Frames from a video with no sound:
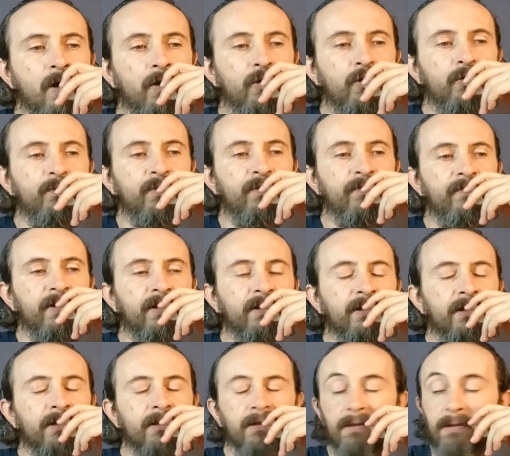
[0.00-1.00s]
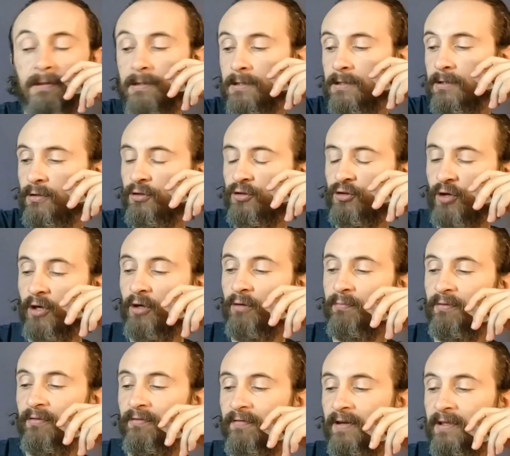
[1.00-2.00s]
You're preventing this. You're trying
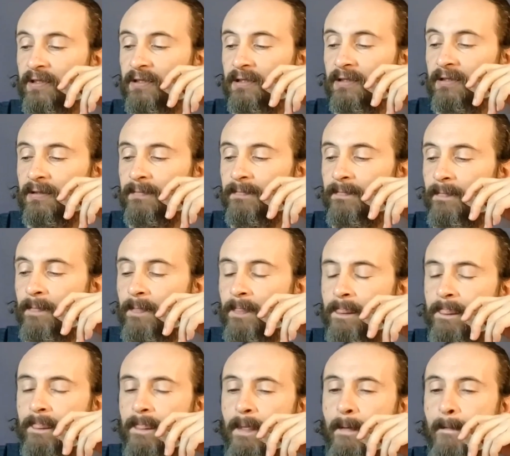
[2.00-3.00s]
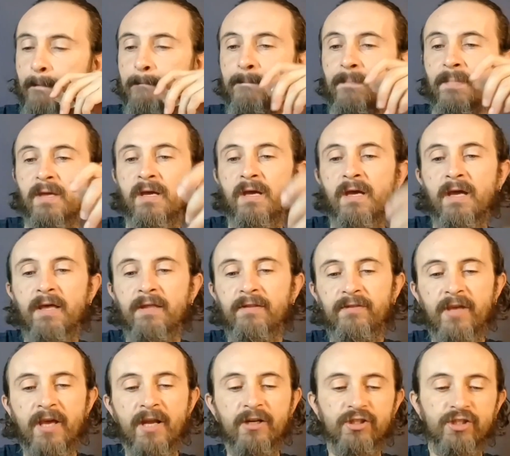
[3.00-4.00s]
to prevent it.
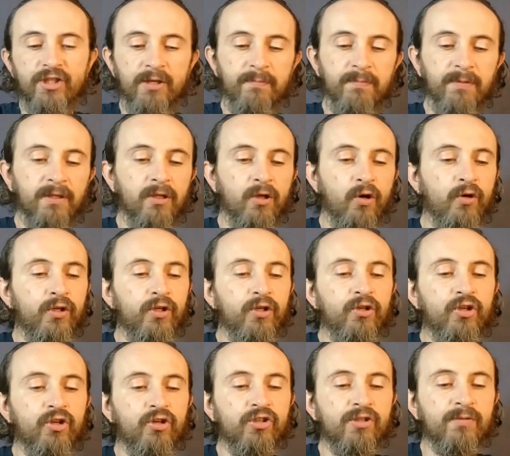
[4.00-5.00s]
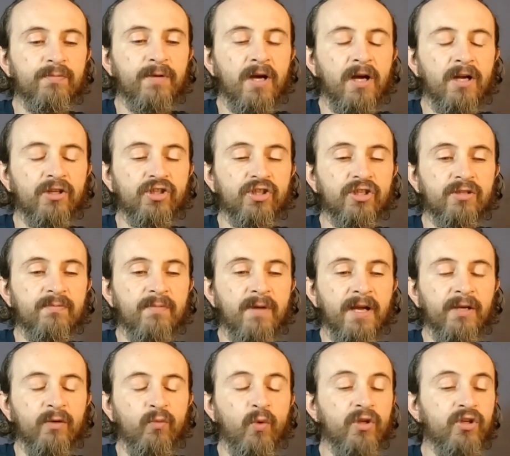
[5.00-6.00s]
The energy below you in your subconscious
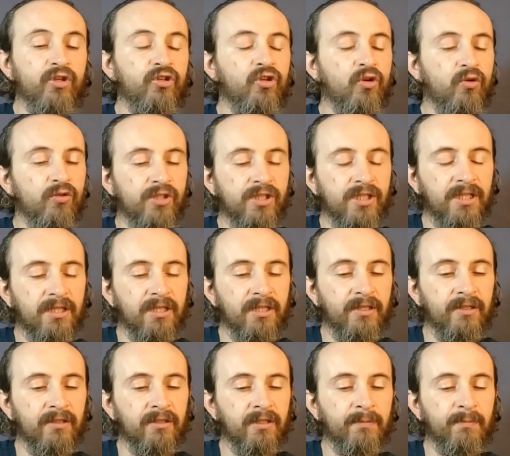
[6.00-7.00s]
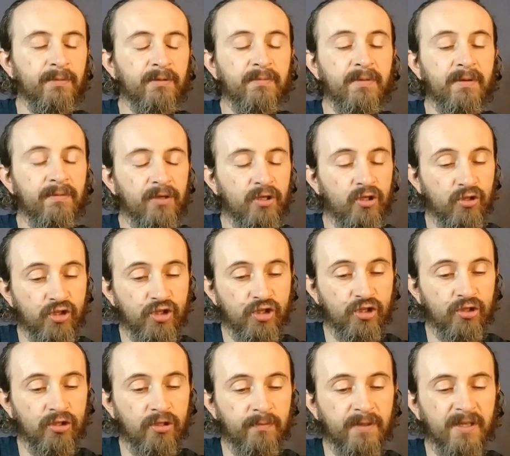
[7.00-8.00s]
mind, what you don't see clearly, but maybe you
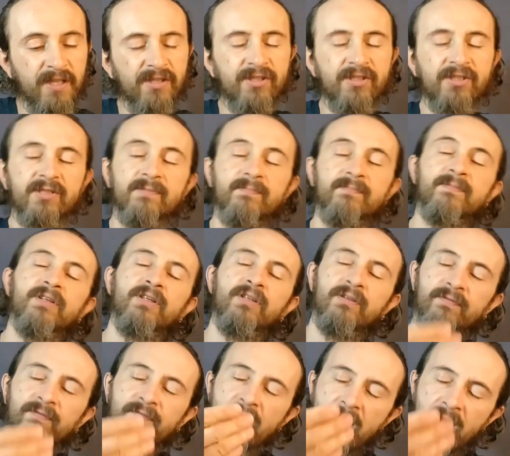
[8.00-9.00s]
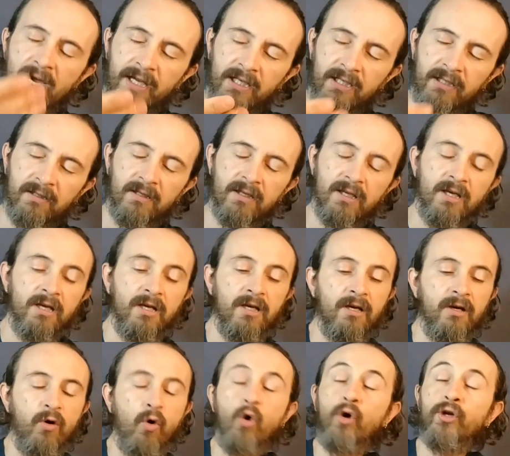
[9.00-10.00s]
should, because the divine
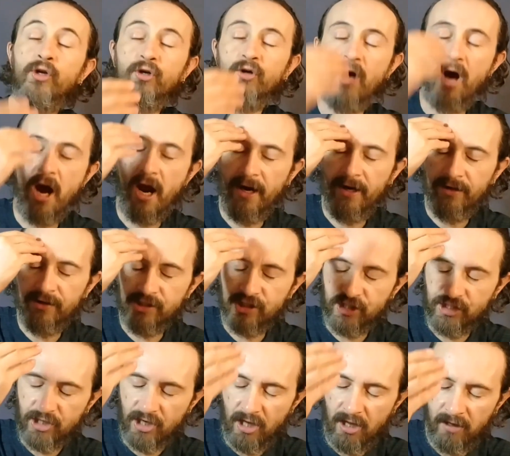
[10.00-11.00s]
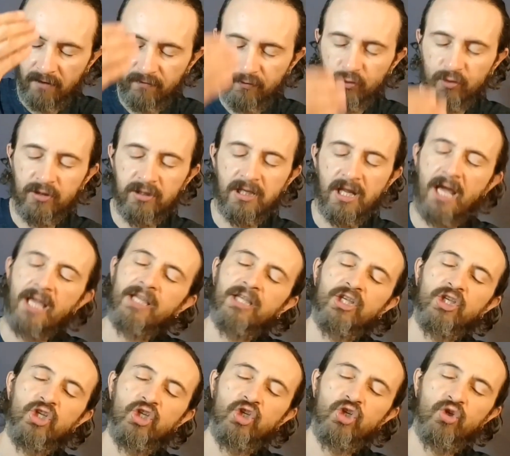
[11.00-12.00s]
or your higher self would
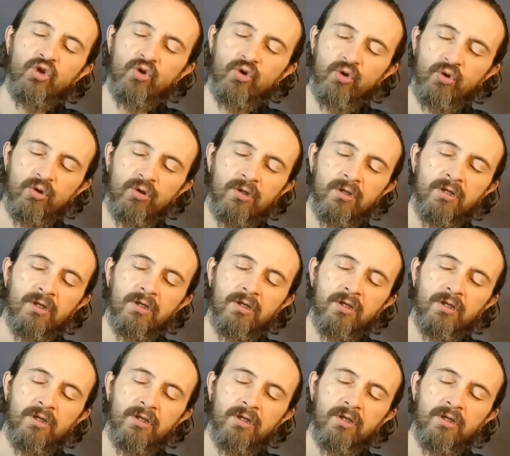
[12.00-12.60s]
like you